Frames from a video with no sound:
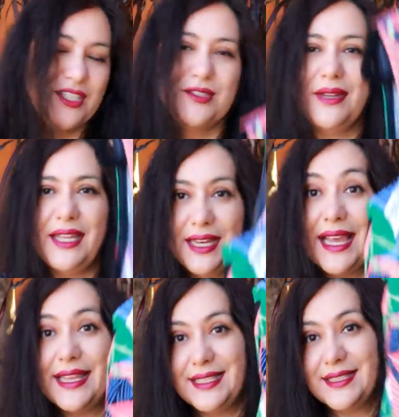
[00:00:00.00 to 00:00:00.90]
just really
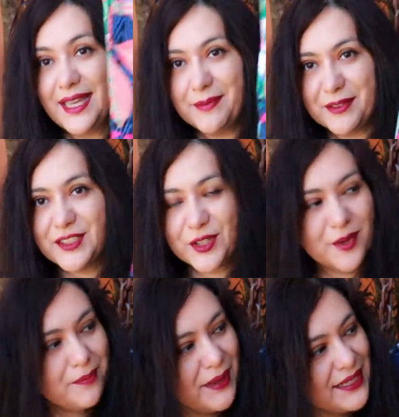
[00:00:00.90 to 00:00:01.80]
like this type of
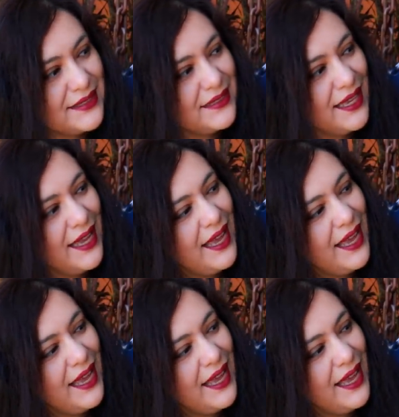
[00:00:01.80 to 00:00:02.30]
skirt best.